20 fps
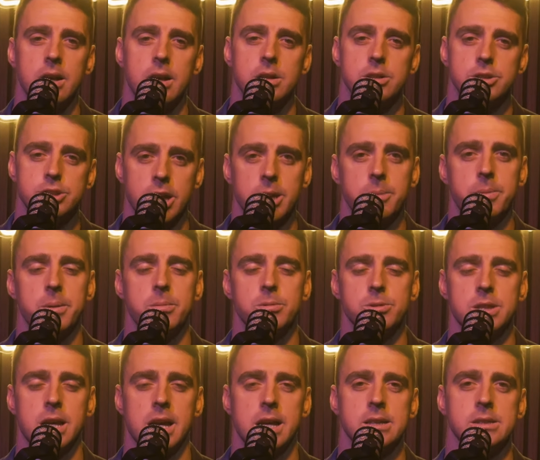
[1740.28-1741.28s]
shake
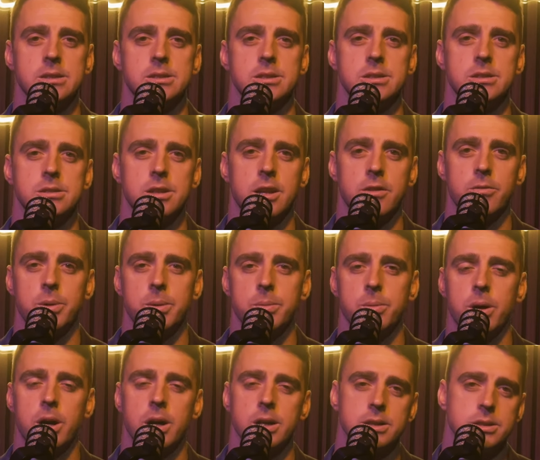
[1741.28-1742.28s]
people's hands and give
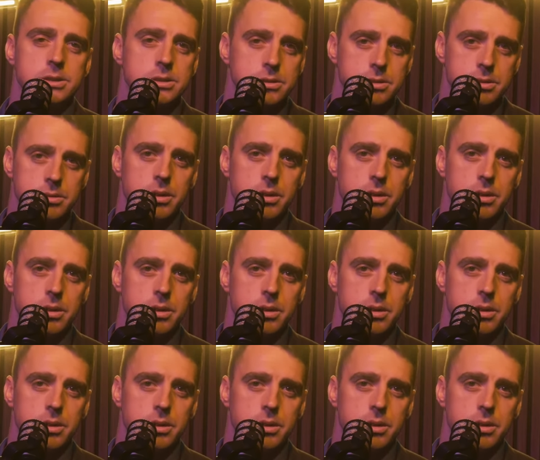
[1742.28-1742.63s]
people hugs